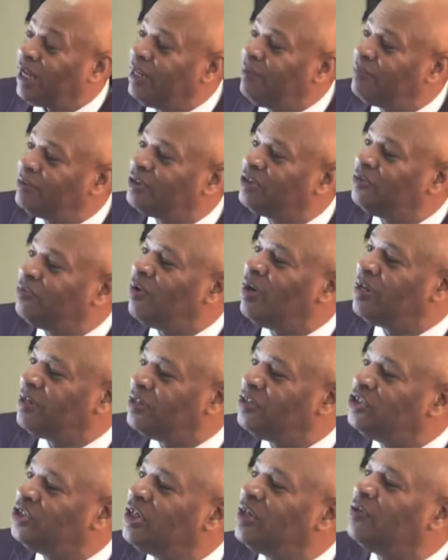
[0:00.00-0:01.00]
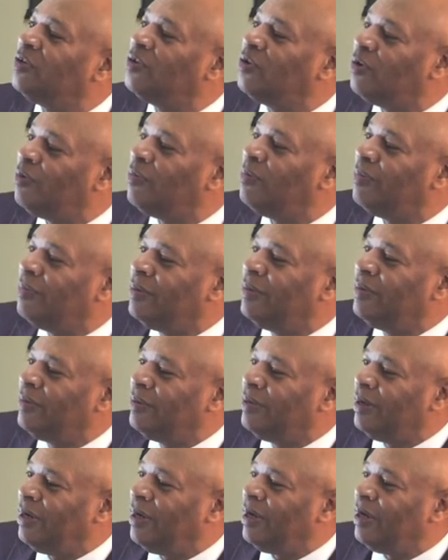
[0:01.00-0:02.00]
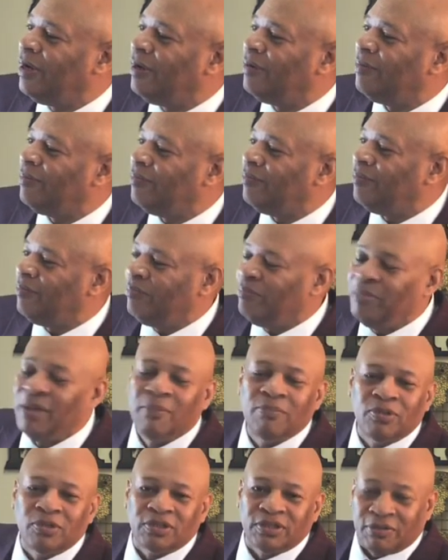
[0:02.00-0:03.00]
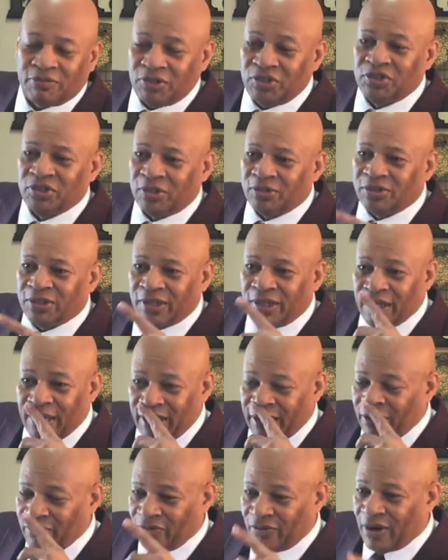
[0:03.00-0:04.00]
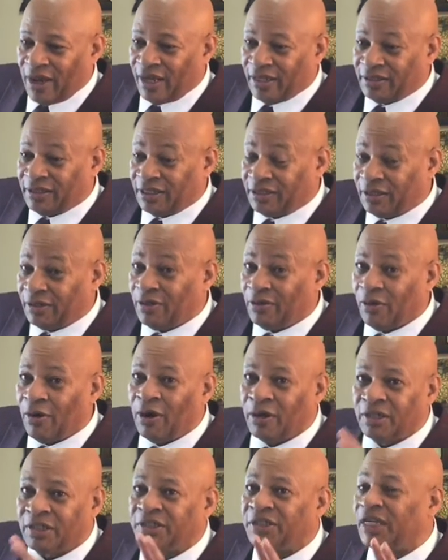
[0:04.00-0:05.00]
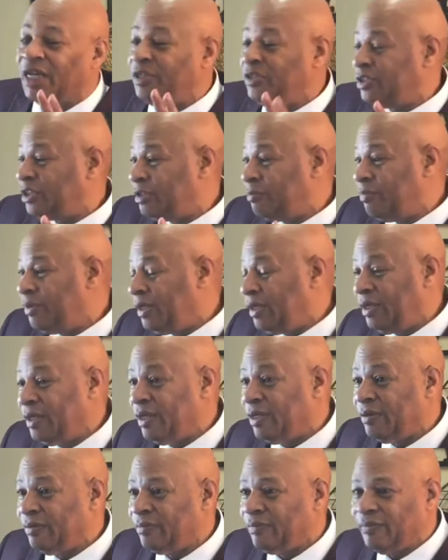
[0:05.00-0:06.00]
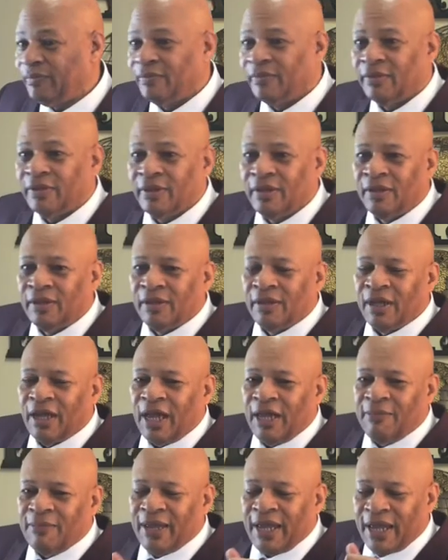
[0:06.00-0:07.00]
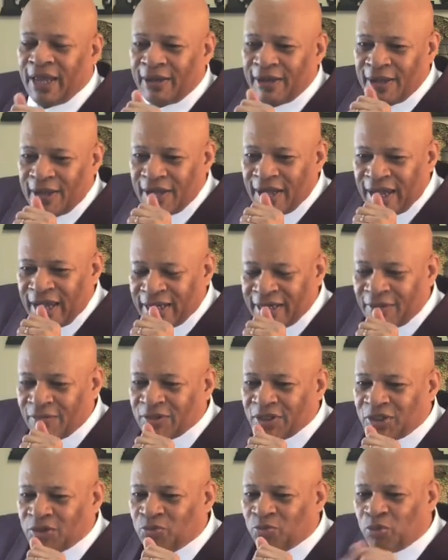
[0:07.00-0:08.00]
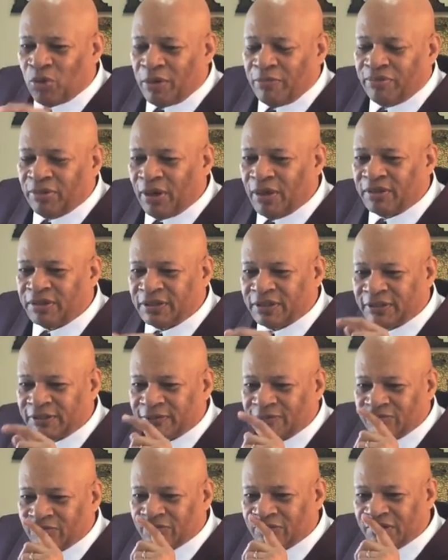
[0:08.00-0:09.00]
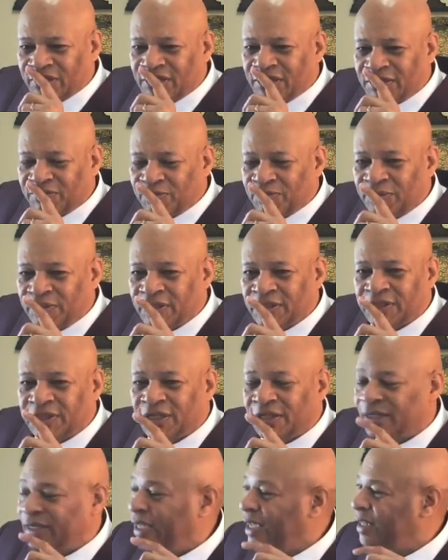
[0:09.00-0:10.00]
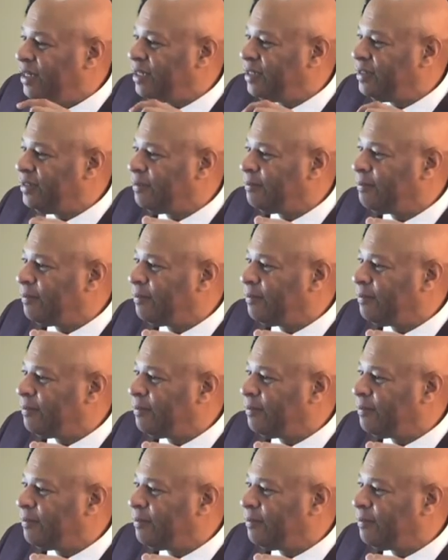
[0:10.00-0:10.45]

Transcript: He was the, one of the general uh, members of the Church of God in Christ. That's the organization I used to be in. Amen. And there was this one person, this, this little lady.